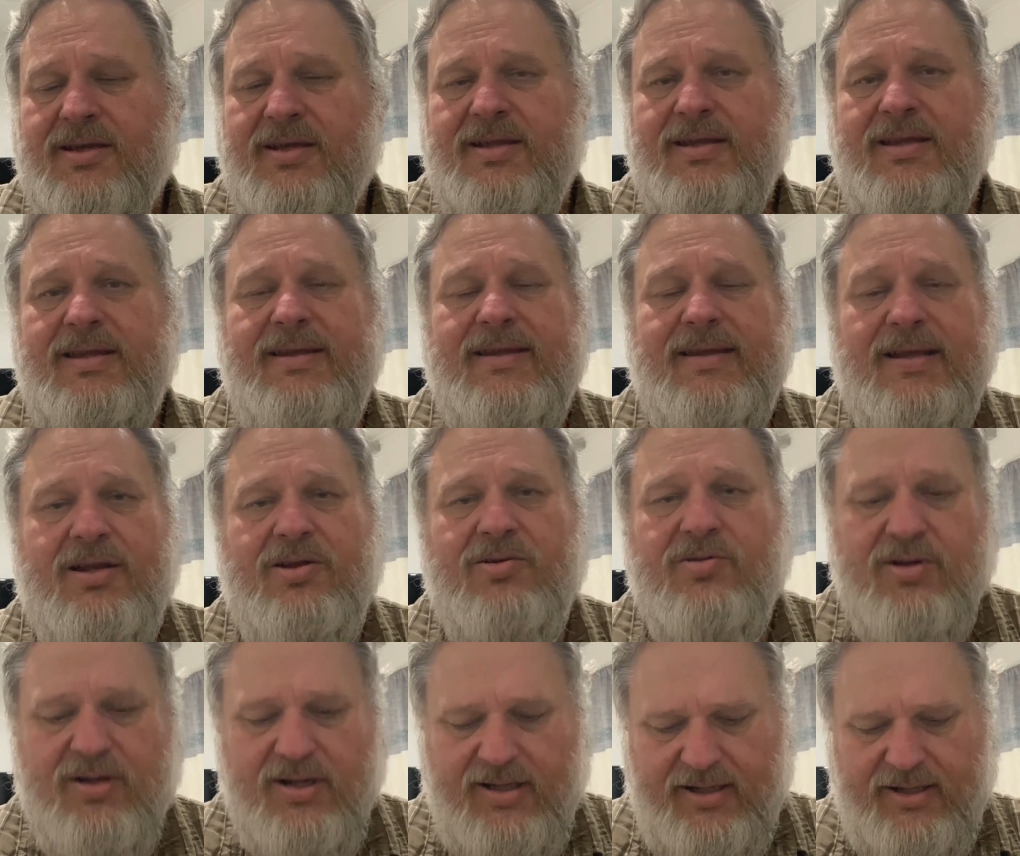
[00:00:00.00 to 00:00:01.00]
yellow
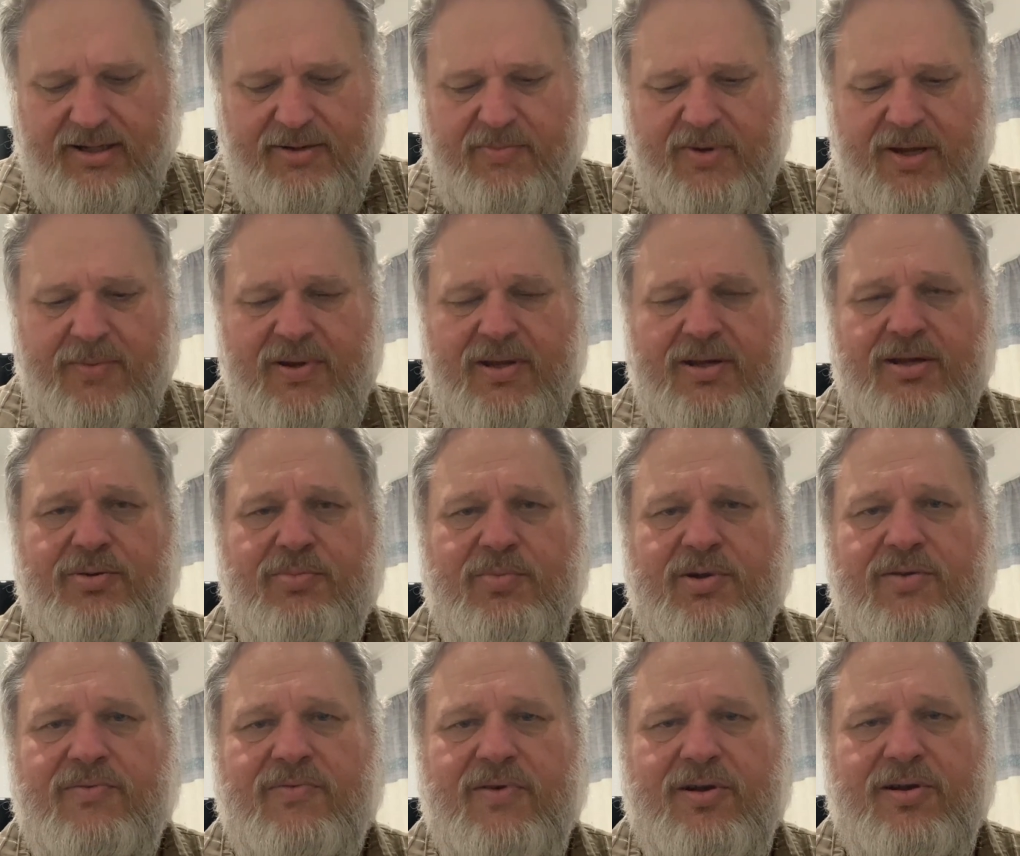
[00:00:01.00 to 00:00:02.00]
color, maybe a little
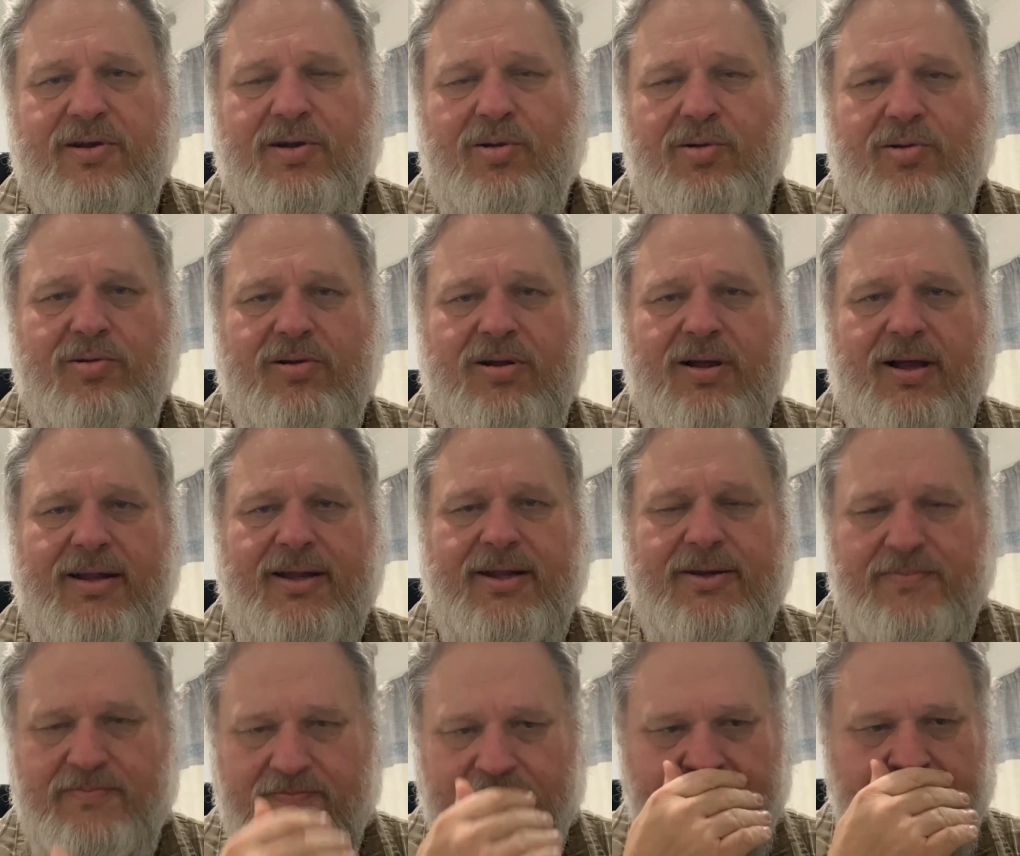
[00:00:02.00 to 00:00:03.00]
bit of a gold
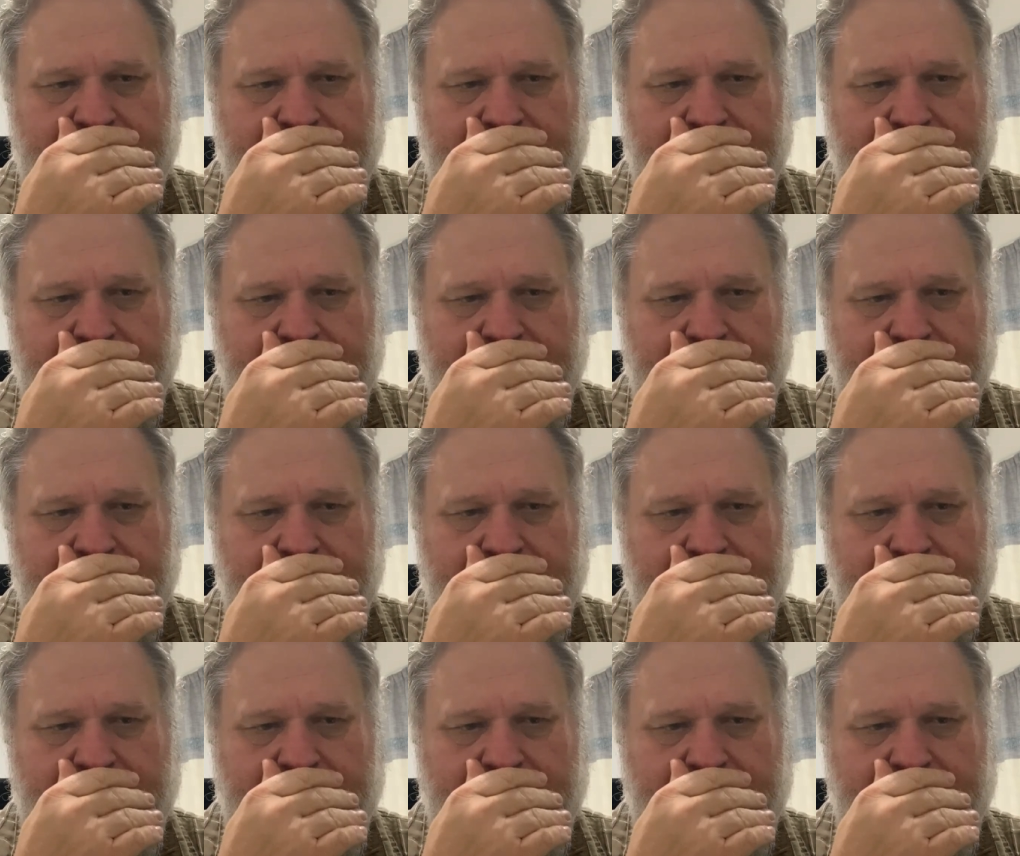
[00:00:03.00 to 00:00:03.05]
color.